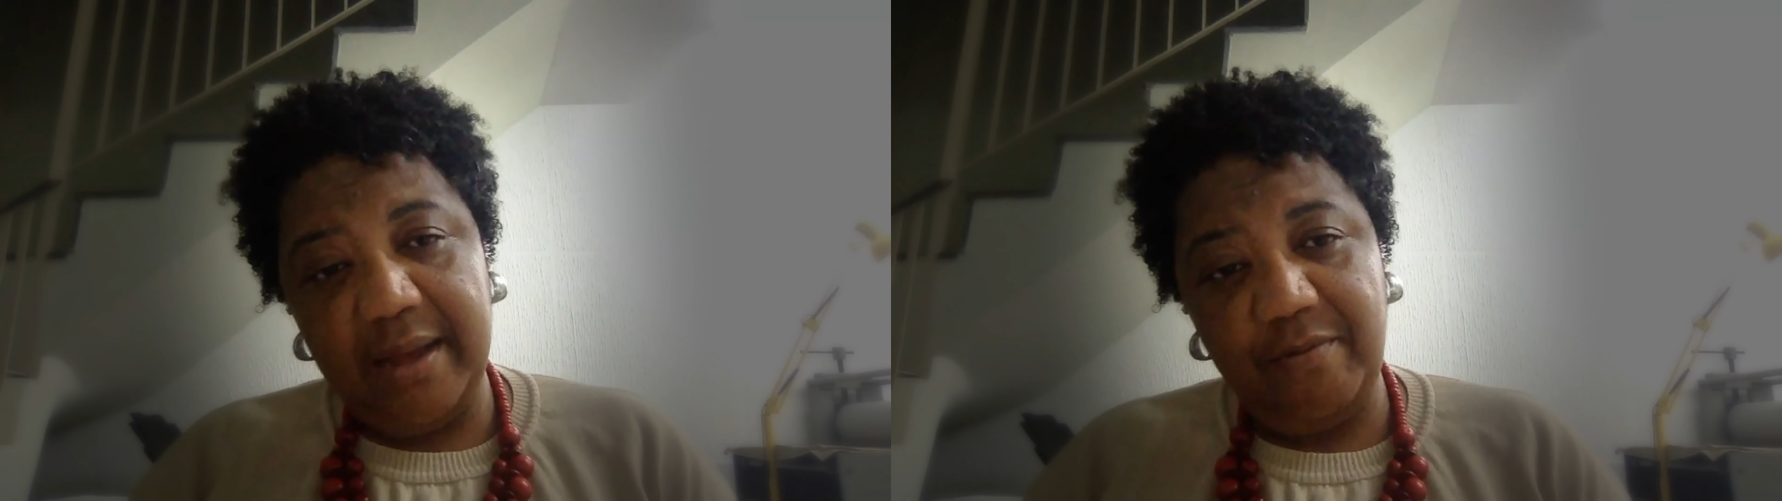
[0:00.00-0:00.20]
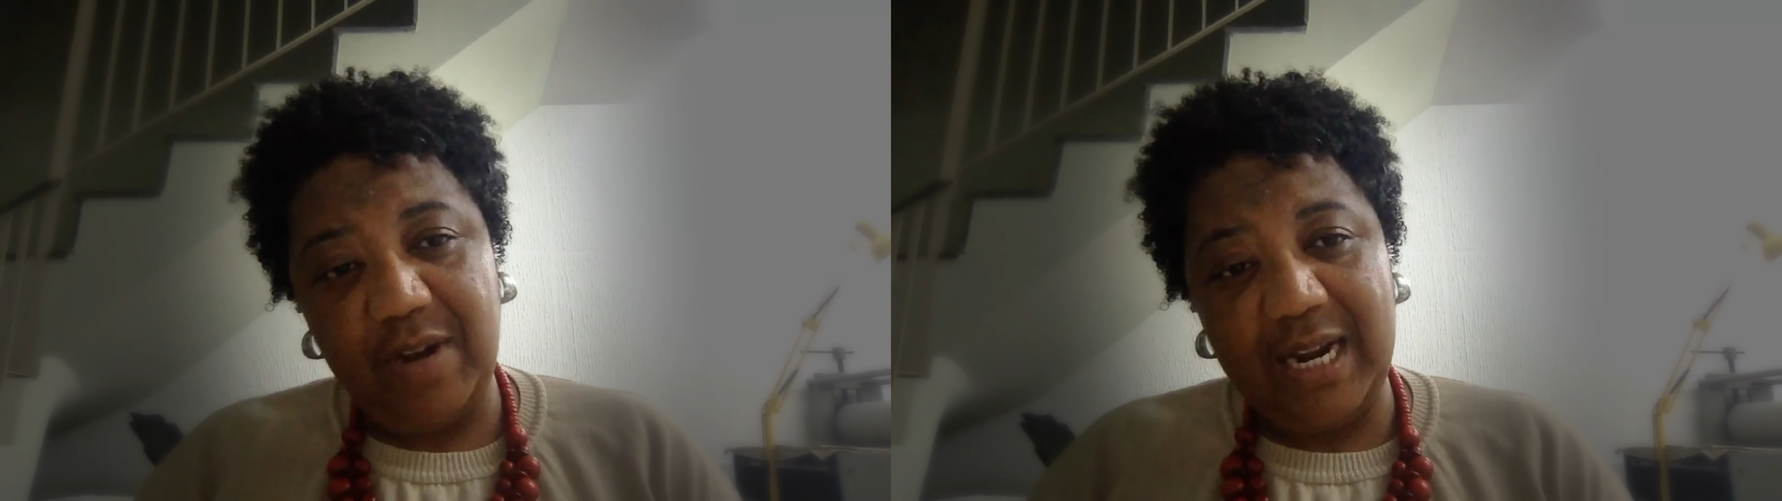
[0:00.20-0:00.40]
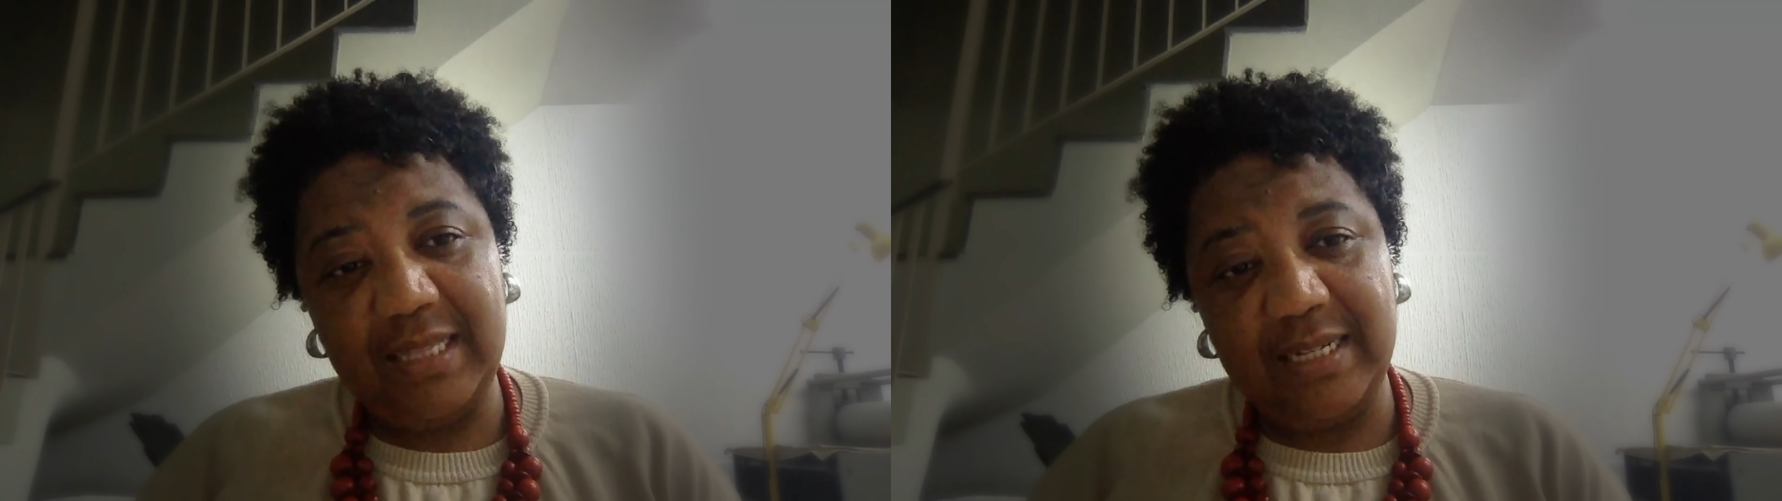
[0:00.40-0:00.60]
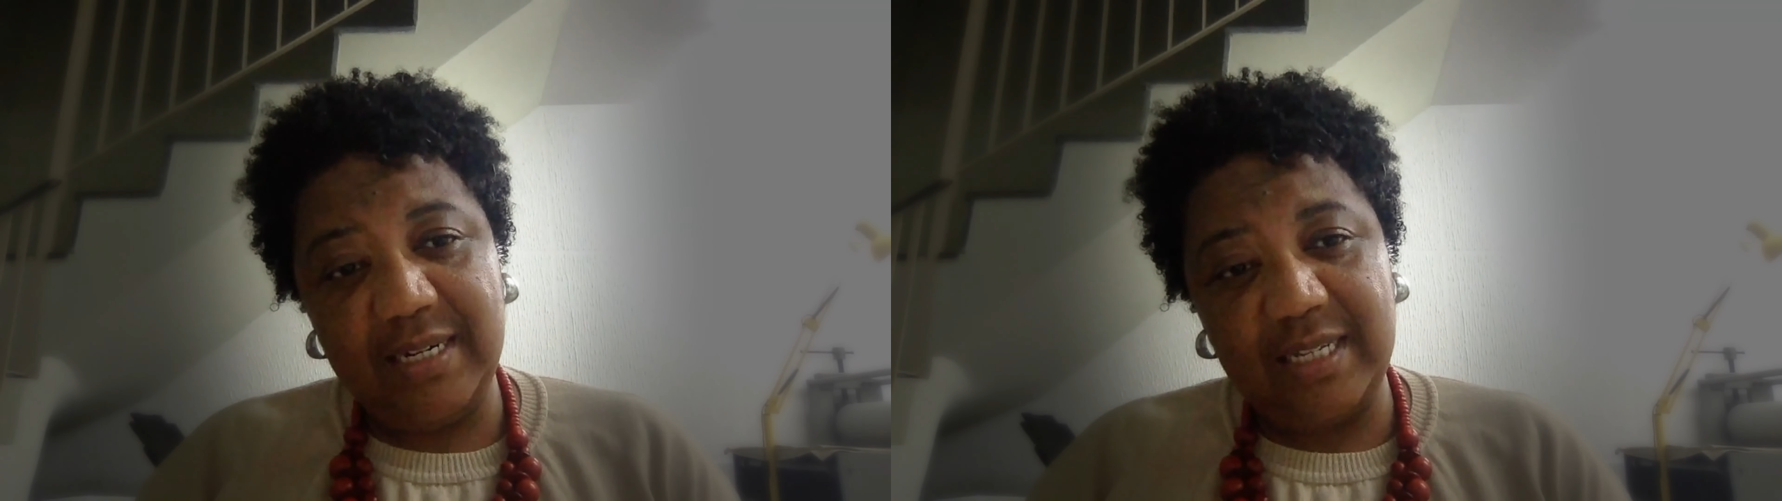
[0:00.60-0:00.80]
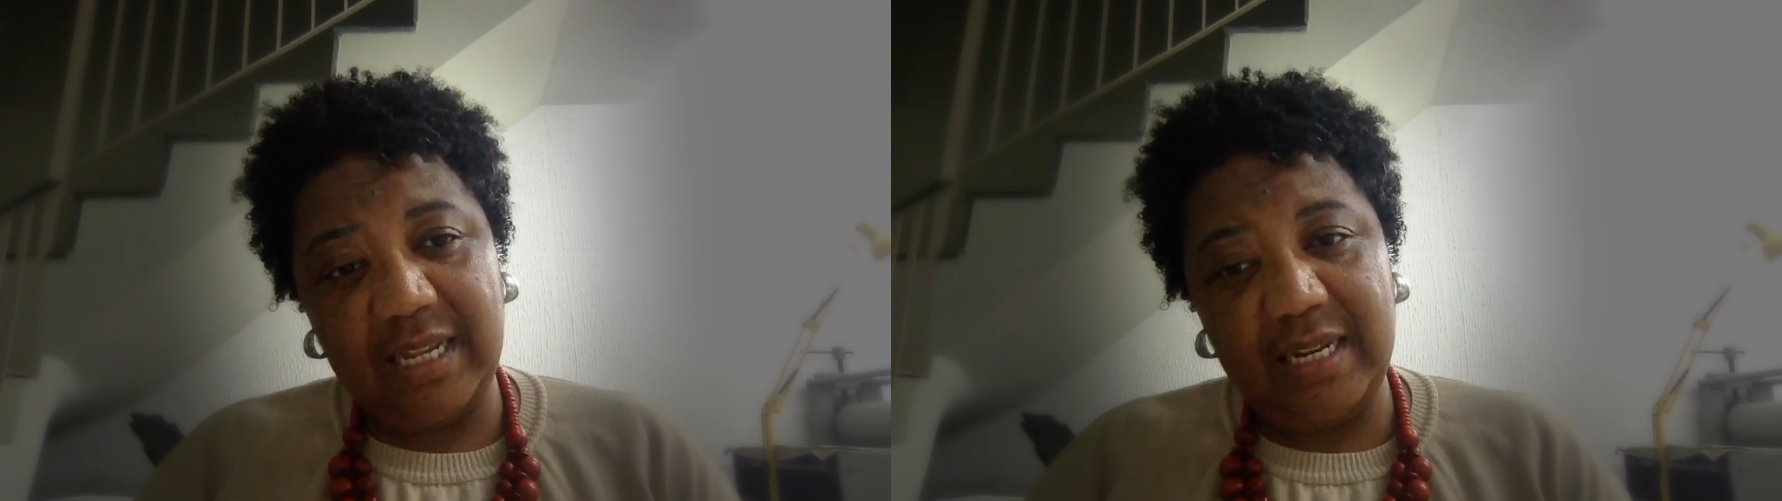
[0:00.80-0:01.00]

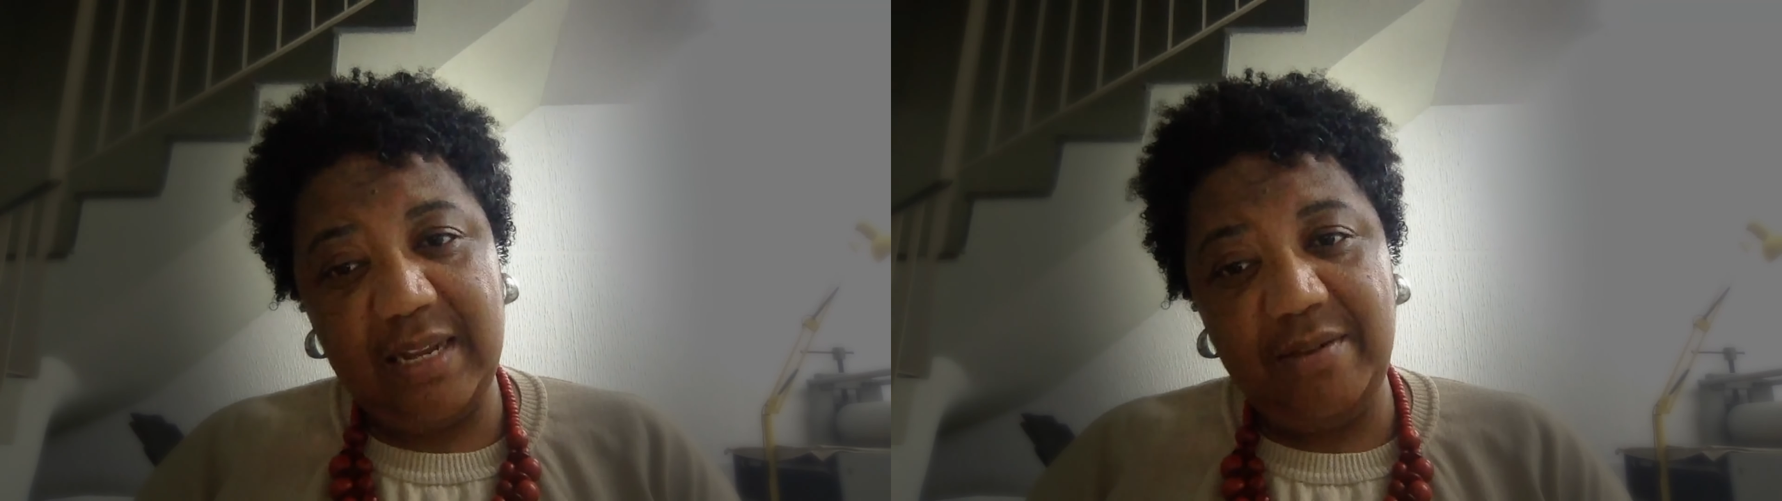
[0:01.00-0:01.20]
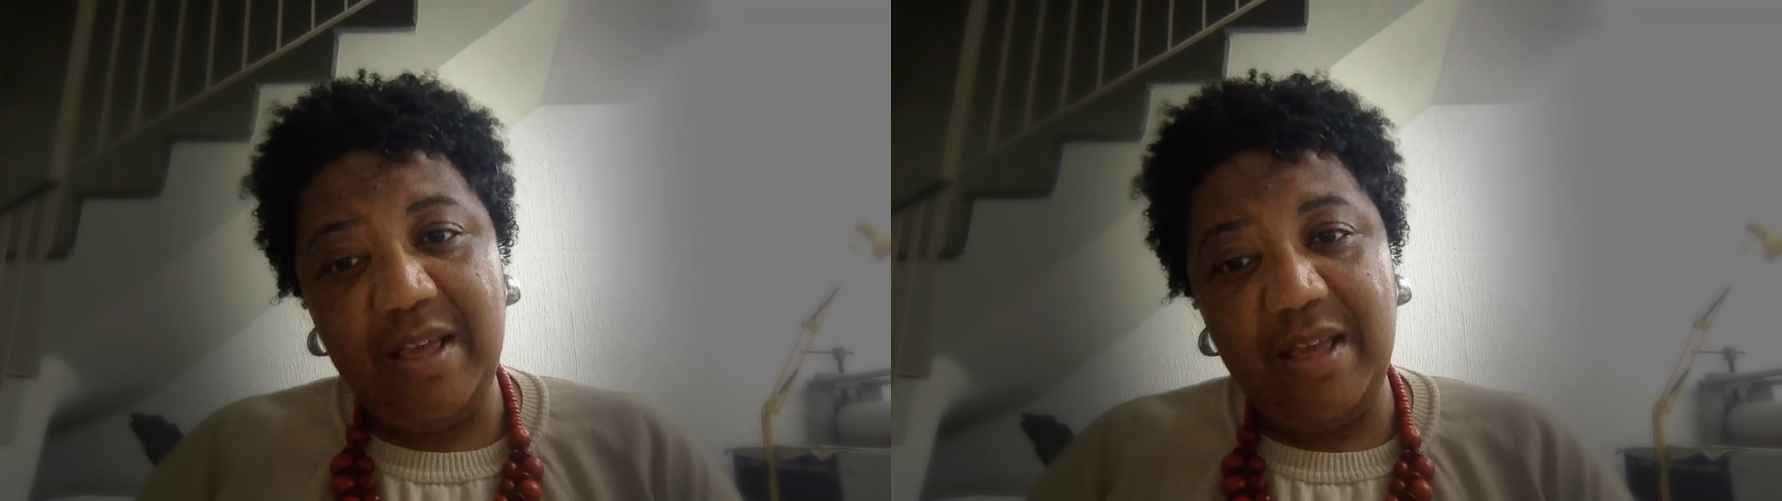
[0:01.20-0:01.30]
writers and